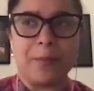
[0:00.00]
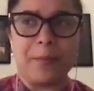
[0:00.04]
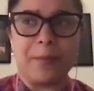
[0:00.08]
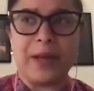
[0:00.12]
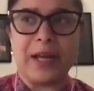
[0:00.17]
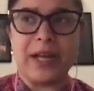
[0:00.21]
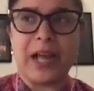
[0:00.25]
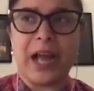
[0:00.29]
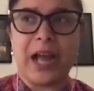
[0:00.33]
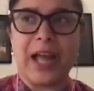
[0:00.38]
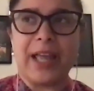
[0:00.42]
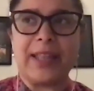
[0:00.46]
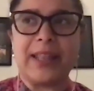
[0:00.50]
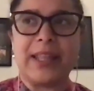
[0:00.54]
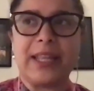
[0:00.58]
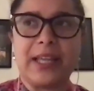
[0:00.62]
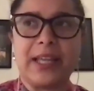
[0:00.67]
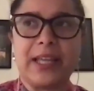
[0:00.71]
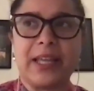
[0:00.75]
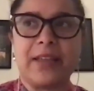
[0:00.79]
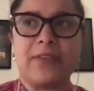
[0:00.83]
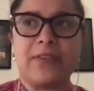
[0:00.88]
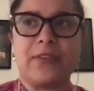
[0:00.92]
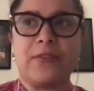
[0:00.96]
But I
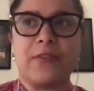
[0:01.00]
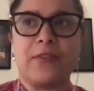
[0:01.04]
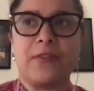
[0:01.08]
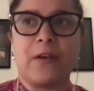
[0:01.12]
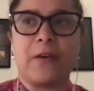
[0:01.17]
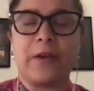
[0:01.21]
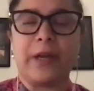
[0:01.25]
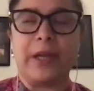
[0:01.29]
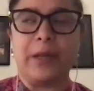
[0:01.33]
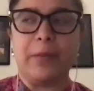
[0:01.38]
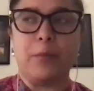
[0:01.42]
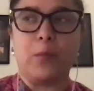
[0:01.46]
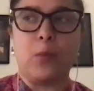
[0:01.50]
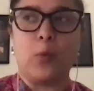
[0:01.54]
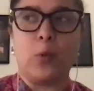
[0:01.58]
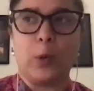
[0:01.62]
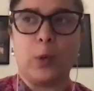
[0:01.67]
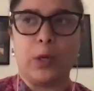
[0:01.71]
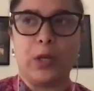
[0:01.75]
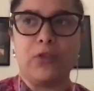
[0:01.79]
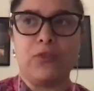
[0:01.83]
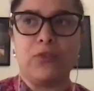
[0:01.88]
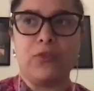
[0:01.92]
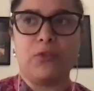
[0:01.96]
think it's very
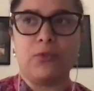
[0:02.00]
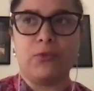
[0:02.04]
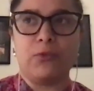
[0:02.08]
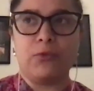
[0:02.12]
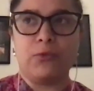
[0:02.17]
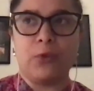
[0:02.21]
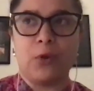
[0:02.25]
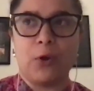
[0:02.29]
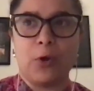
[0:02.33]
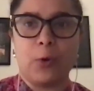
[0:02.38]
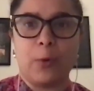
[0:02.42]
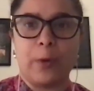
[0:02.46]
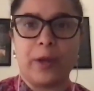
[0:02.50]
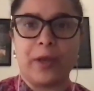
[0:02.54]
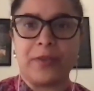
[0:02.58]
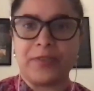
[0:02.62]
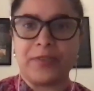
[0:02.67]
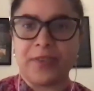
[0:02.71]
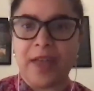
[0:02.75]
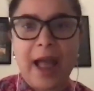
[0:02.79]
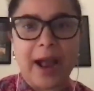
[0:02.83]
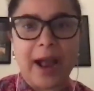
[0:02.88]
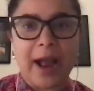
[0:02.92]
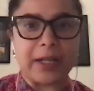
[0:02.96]
important to know
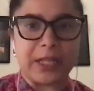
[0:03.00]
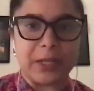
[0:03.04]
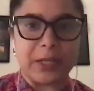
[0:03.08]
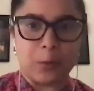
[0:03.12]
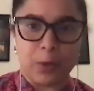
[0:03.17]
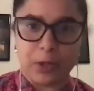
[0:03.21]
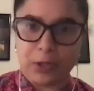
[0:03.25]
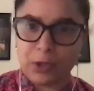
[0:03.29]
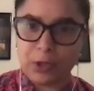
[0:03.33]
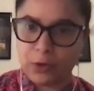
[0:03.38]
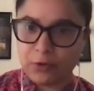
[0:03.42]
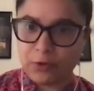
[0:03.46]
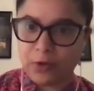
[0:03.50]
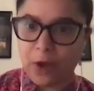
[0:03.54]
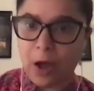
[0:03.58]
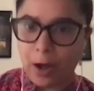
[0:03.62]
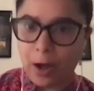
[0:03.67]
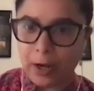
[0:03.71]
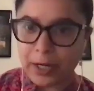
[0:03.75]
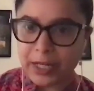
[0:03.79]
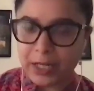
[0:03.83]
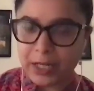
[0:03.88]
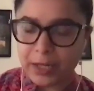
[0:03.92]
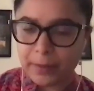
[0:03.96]
exactly what you're
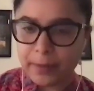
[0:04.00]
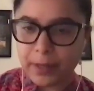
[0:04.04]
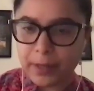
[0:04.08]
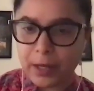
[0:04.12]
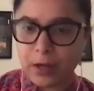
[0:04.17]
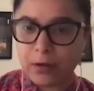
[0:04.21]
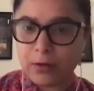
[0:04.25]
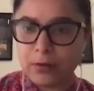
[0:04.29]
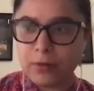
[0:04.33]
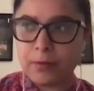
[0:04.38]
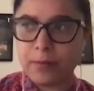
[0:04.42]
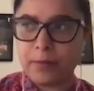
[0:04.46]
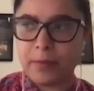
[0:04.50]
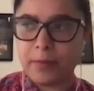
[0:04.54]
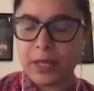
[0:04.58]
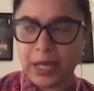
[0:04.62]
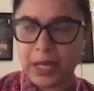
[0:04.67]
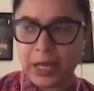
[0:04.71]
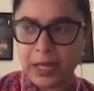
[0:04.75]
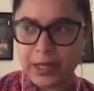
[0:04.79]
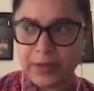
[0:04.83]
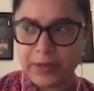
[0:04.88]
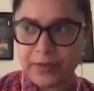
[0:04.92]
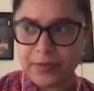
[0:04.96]
talking about,
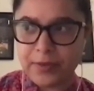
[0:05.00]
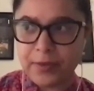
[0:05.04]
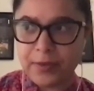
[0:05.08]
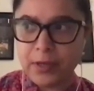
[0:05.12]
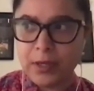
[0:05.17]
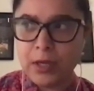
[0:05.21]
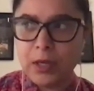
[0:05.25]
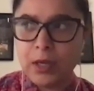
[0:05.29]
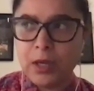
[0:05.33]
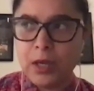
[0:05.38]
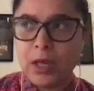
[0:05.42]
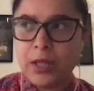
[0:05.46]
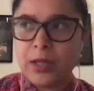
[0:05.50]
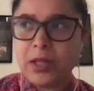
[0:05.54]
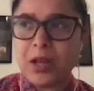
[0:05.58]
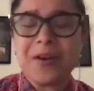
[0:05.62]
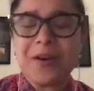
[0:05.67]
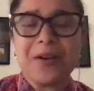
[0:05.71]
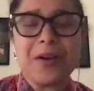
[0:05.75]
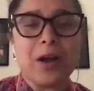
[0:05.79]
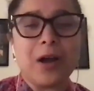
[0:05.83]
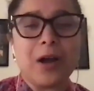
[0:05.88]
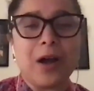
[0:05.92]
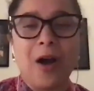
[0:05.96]
because there
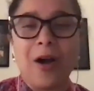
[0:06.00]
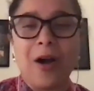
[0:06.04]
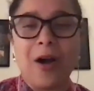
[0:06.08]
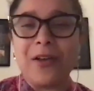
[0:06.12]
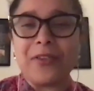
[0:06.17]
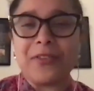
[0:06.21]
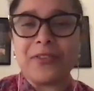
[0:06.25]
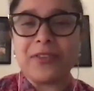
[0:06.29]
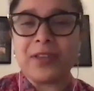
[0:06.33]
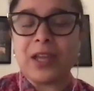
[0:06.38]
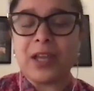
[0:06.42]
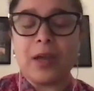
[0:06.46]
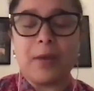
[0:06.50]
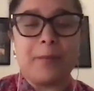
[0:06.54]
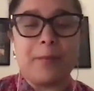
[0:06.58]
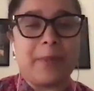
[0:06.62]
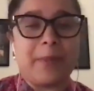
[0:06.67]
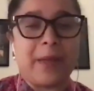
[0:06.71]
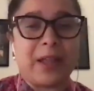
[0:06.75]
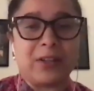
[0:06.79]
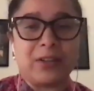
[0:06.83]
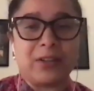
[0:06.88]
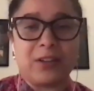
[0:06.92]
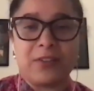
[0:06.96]
are honestly
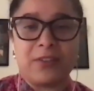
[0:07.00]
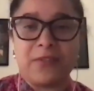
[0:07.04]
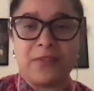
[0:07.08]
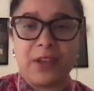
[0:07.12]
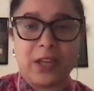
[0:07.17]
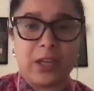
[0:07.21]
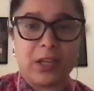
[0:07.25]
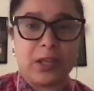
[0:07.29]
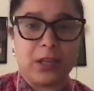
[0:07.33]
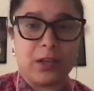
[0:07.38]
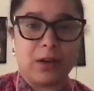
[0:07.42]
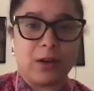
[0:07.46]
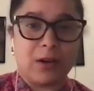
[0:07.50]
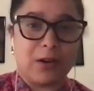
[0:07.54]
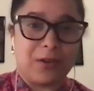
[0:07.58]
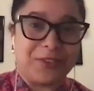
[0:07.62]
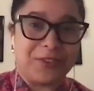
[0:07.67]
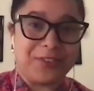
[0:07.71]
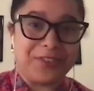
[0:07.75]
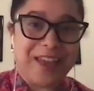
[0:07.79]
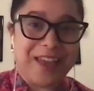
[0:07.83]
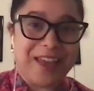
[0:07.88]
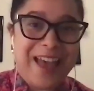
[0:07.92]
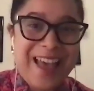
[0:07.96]
better
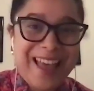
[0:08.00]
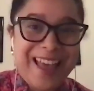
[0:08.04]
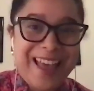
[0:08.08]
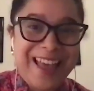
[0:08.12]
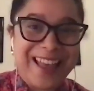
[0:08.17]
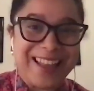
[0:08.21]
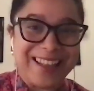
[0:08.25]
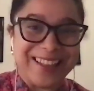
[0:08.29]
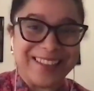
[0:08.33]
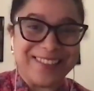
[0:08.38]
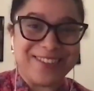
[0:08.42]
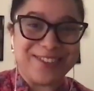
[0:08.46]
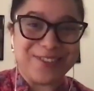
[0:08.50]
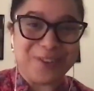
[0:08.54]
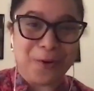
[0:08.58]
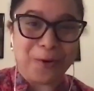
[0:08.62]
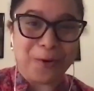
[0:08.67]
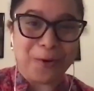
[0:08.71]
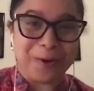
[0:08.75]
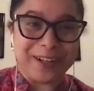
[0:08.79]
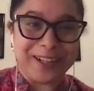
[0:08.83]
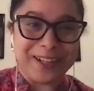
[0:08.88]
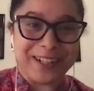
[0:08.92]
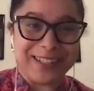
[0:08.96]
figures and
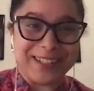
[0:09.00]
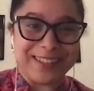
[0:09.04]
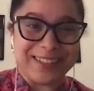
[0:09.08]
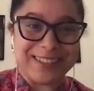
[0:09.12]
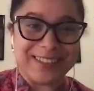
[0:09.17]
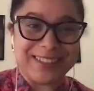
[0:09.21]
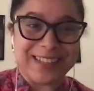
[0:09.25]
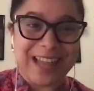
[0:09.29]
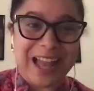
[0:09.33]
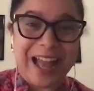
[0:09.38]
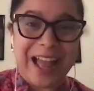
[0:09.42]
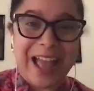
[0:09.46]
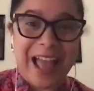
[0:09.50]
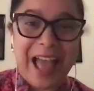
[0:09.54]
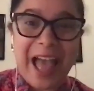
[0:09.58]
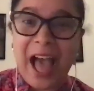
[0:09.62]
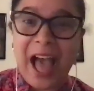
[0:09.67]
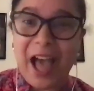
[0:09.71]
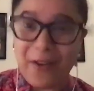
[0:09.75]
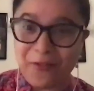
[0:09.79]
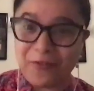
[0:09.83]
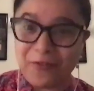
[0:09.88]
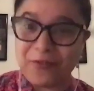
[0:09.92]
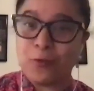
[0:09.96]
stories that
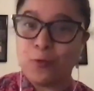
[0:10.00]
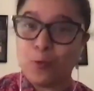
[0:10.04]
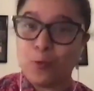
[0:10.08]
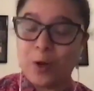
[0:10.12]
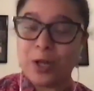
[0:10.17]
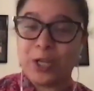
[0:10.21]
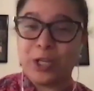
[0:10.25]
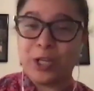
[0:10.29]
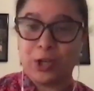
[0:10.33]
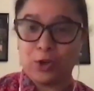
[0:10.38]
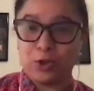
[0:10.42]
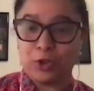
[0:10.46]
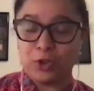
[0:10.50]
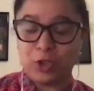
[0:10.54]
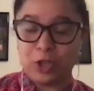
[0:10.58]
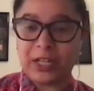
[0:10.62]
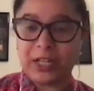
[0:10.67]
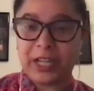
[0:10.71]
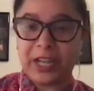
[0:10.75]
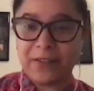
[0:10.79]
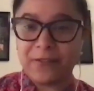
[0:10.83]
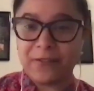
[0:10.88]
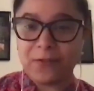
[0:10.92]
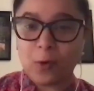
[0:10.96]
have what you're
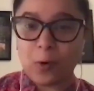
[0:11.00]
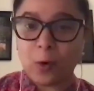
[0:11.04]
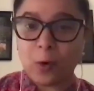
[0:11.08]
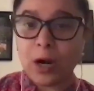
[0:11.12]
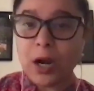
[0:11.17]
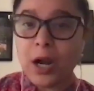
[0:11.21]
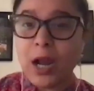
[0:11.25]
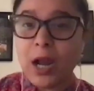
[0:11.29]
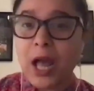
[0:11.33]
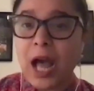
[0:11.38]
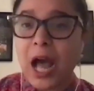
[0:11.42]
looking for.